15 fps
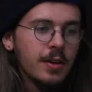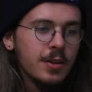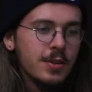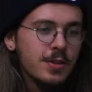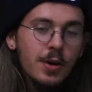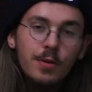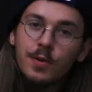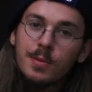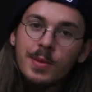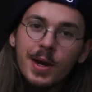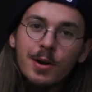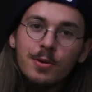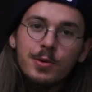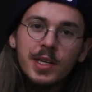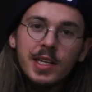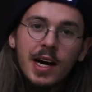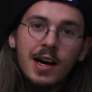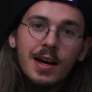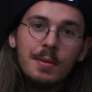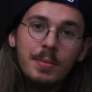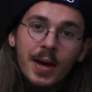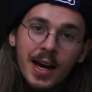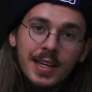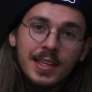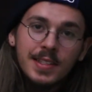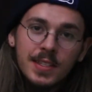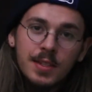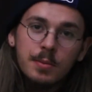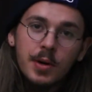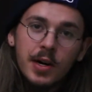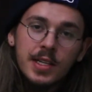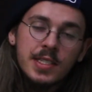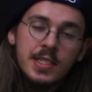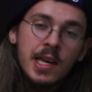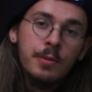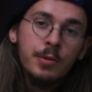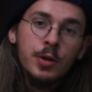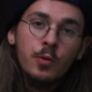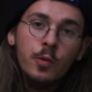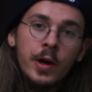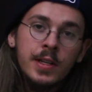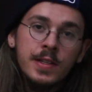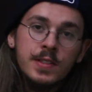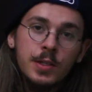So from there we got back into the bus and we went